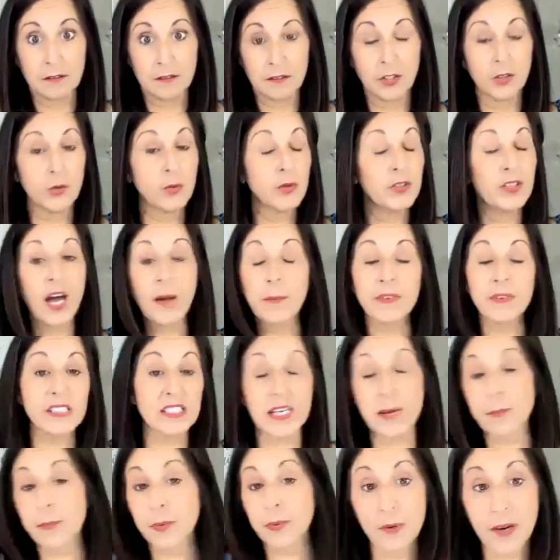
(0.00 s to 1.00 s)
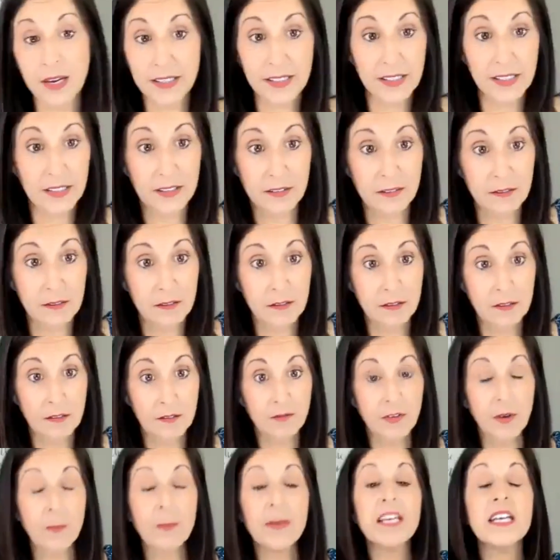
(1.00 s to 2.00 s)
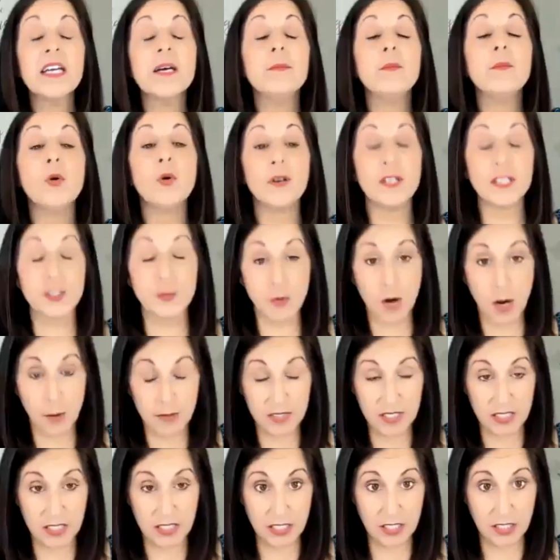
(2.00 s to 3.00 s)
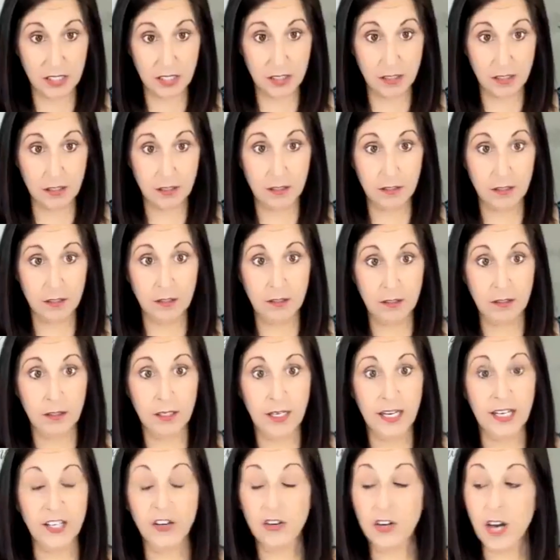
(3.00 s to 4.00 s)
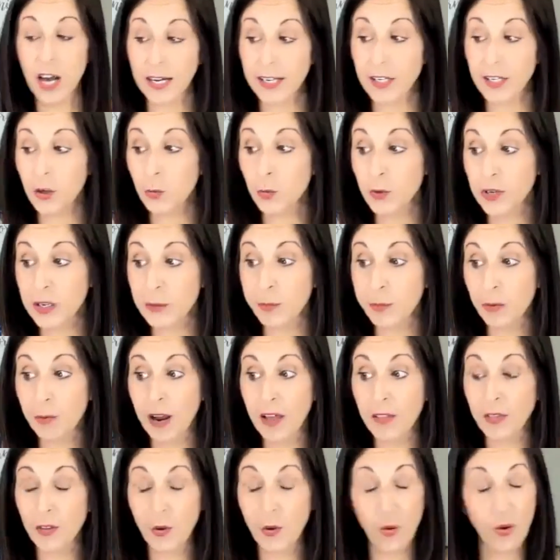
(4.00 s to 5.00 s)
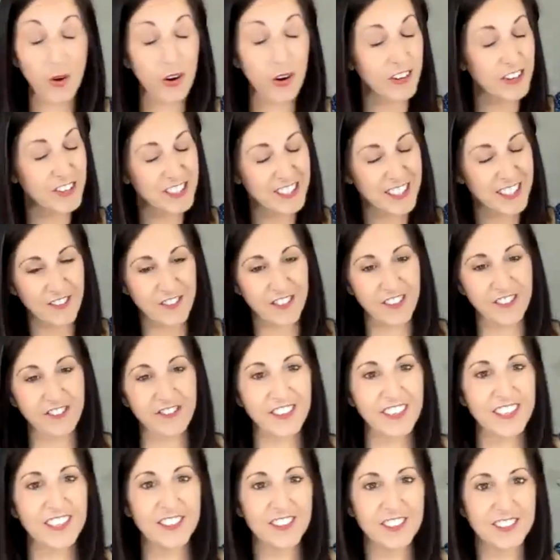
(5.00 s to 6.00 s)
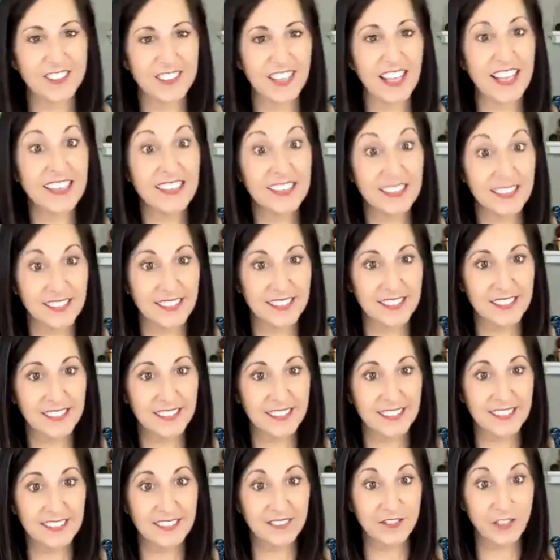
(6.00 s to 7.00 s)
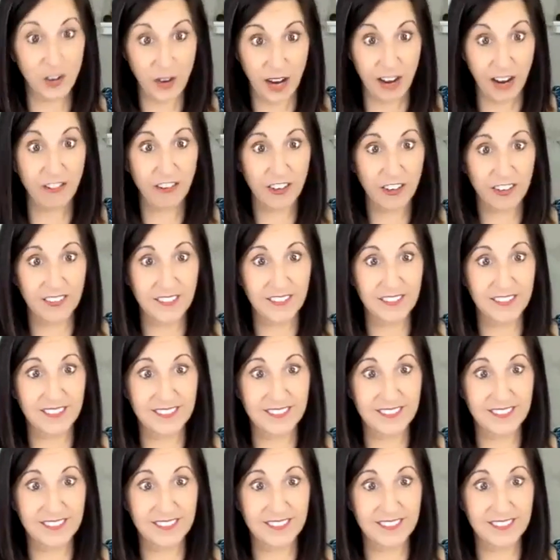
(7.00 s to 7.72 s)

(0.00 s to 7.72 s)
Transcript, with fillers: You will not be separated from him or his promises. And you're not going to reap around the corners of the field like forever.